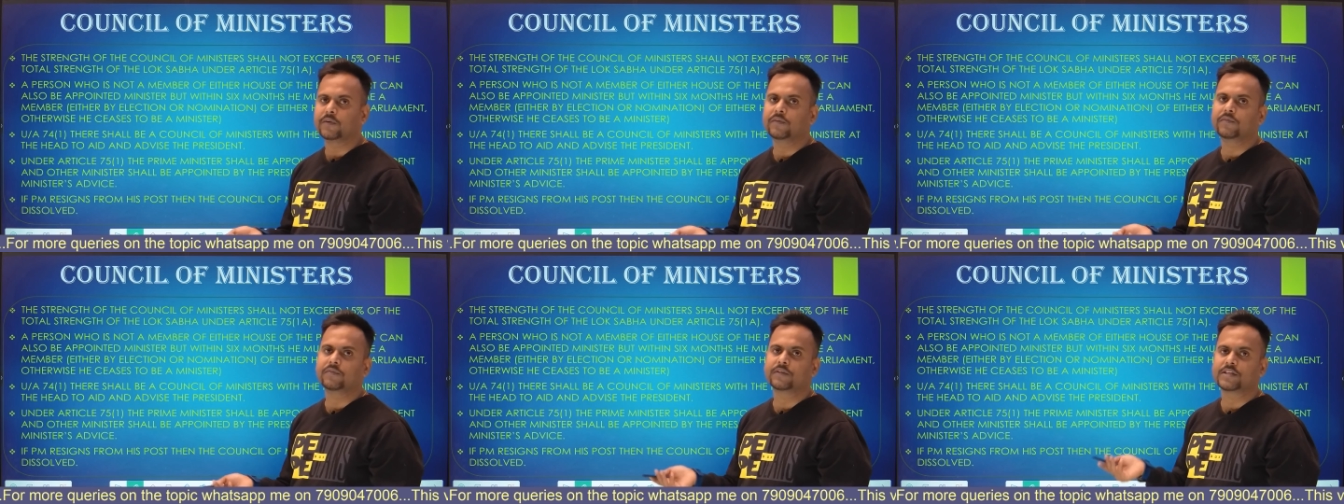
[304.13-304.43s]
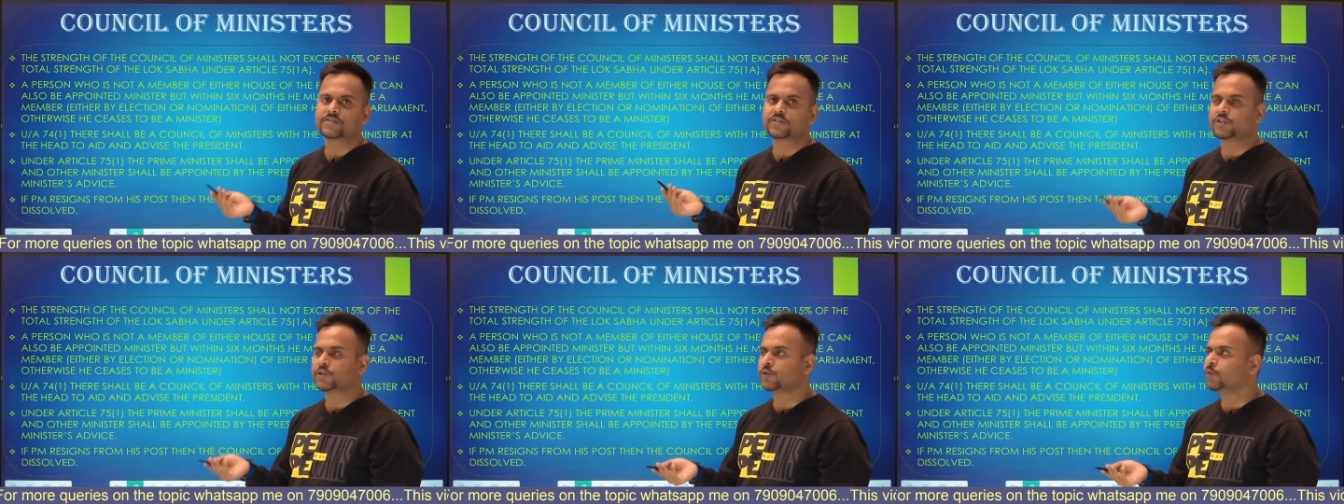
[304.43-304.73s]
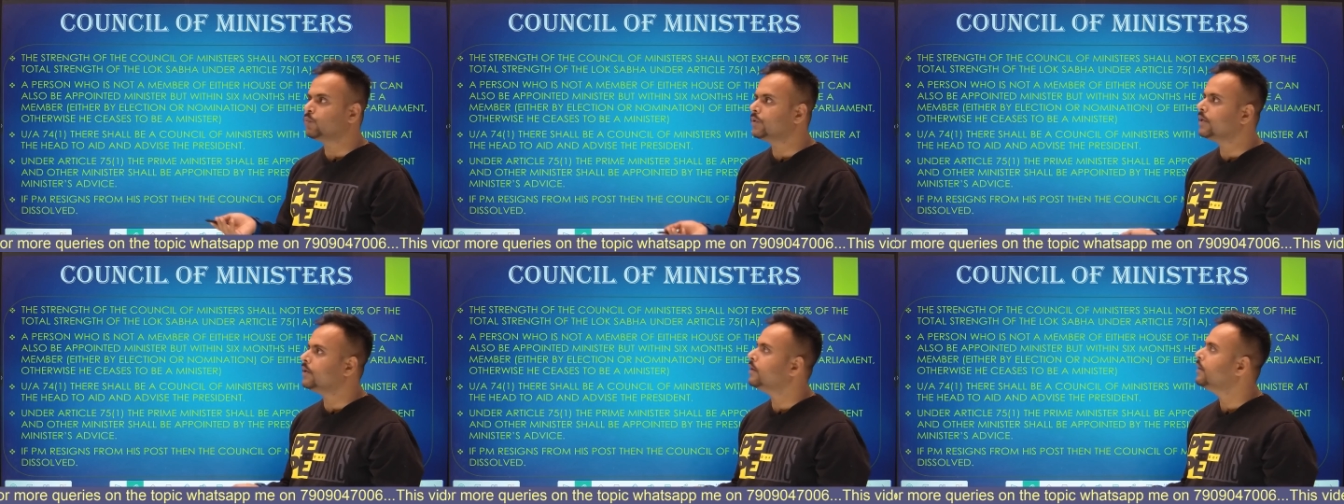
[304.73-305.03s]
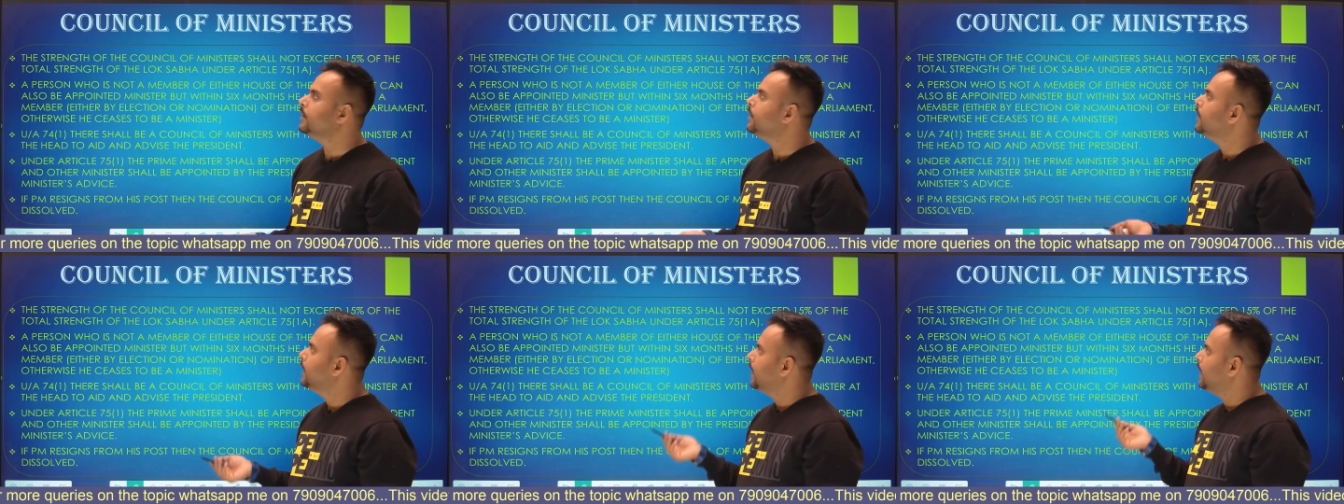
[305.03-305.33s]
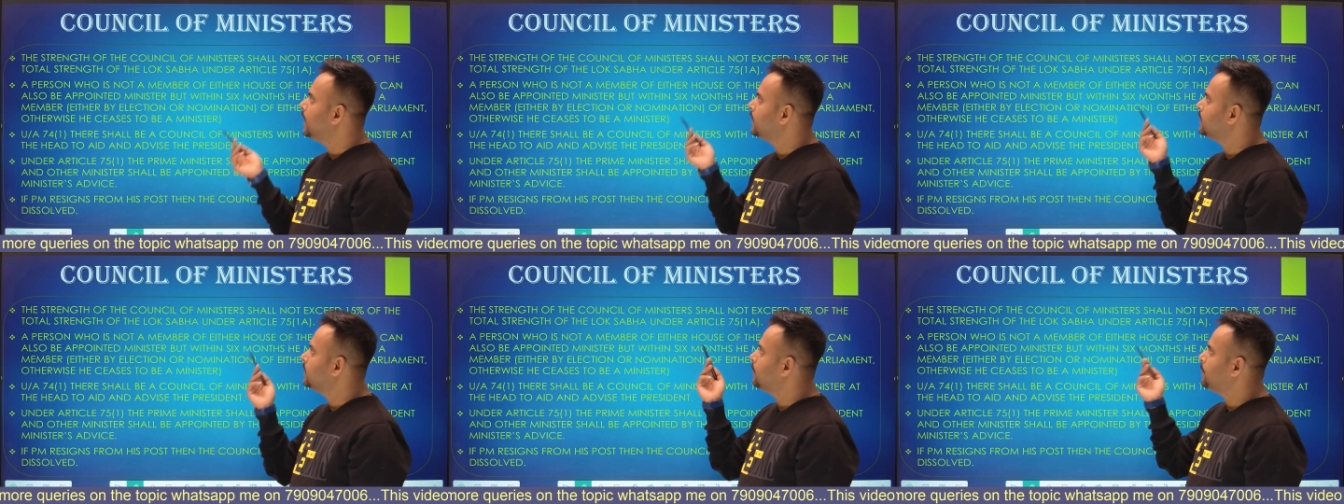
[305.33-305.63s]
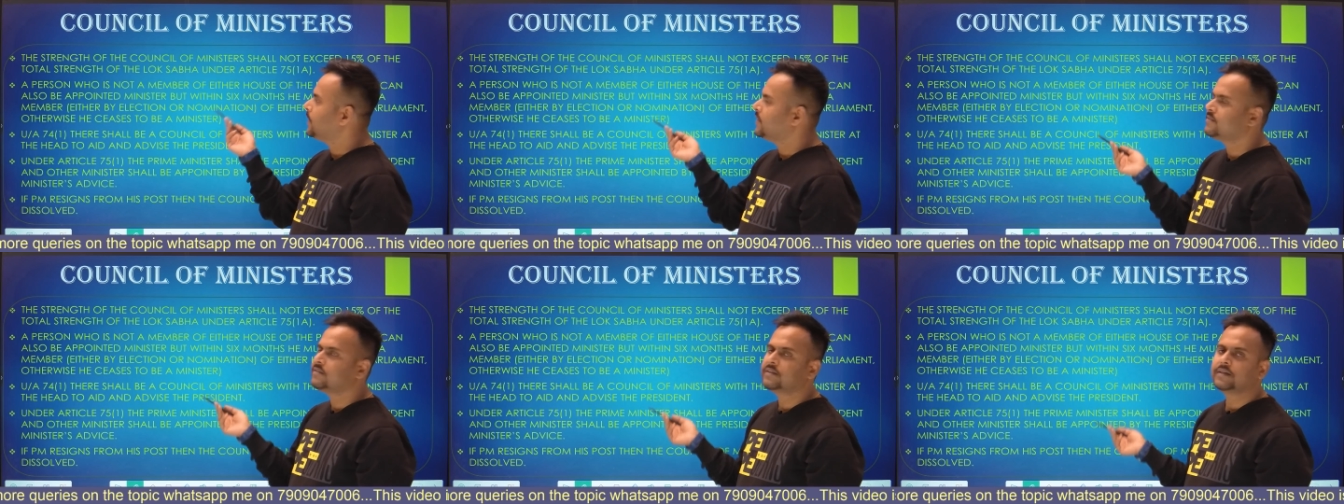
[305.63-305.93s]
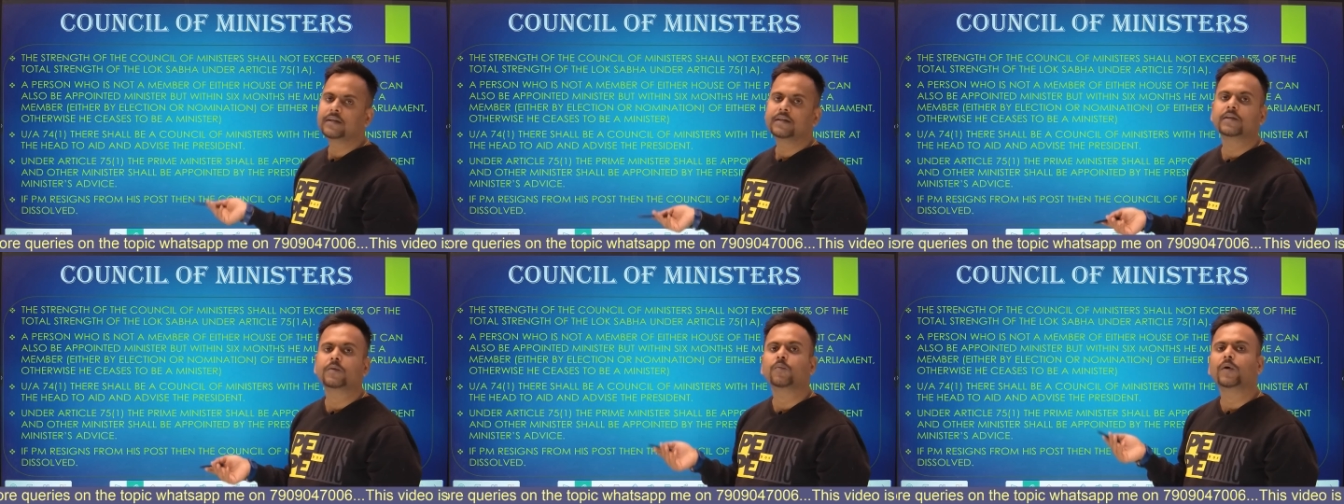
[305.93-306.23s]
constituted the
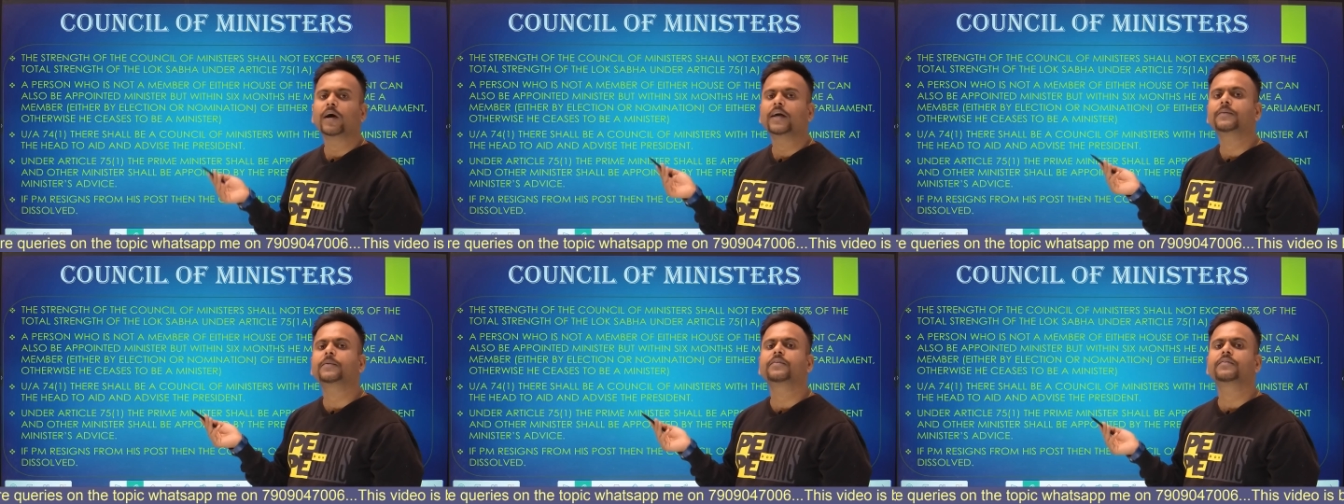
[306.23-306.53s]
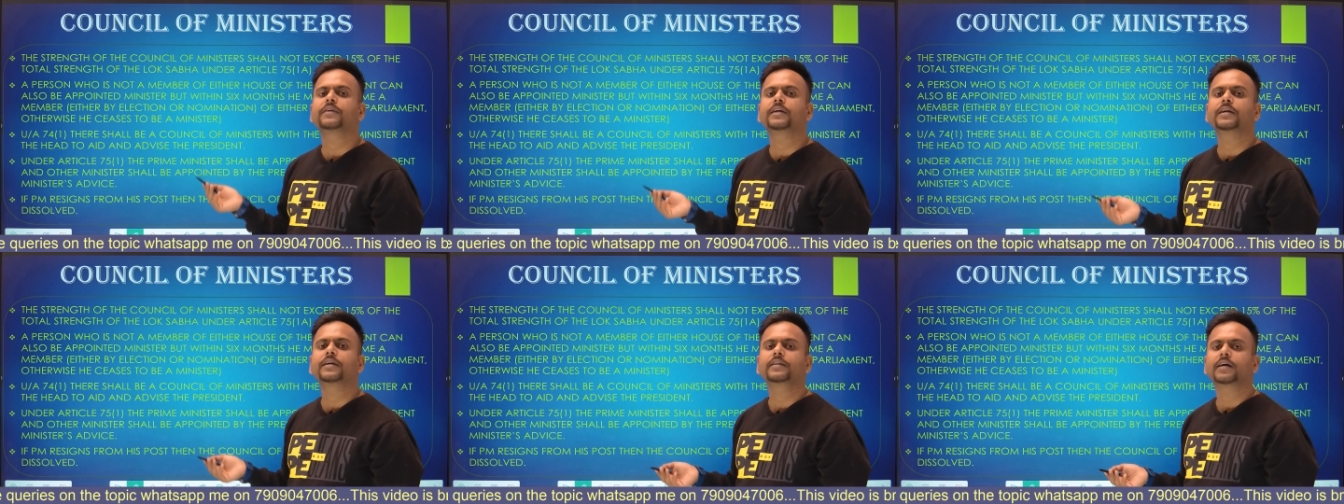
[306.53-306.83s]
President, the Vice President,